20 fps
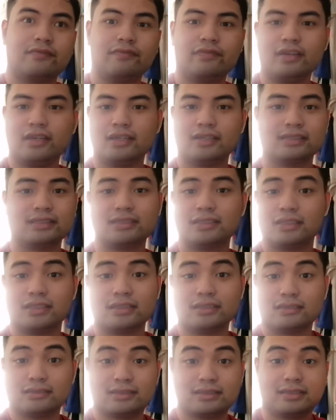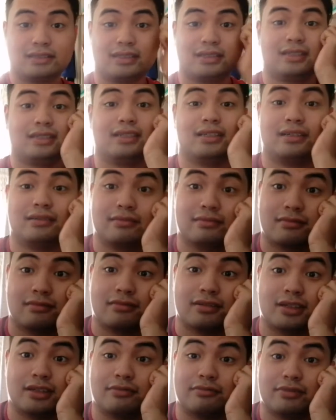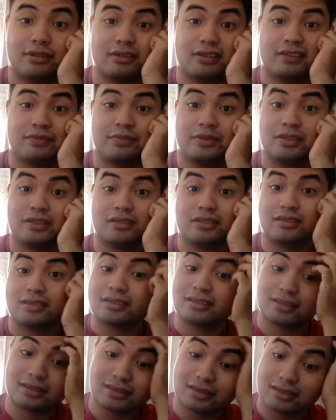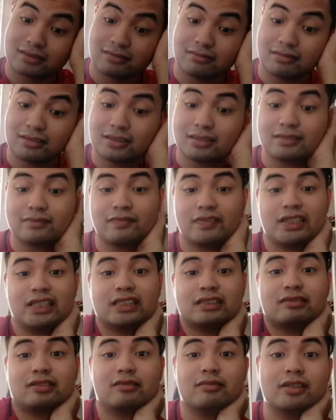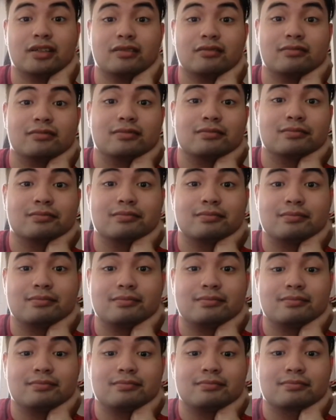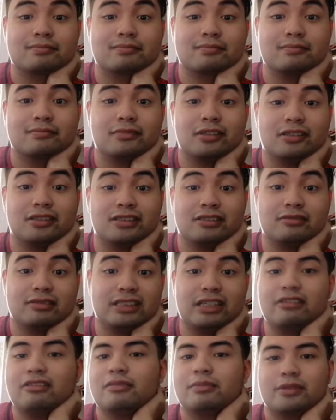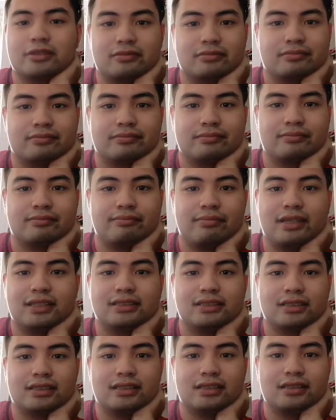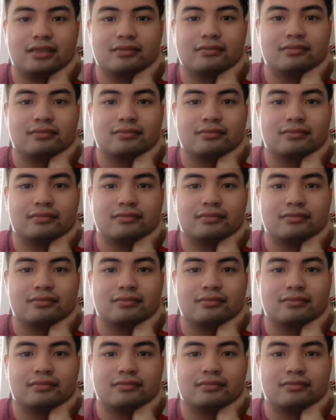Things didn't start out quite well, I'll be honest. Things were terrible, basically.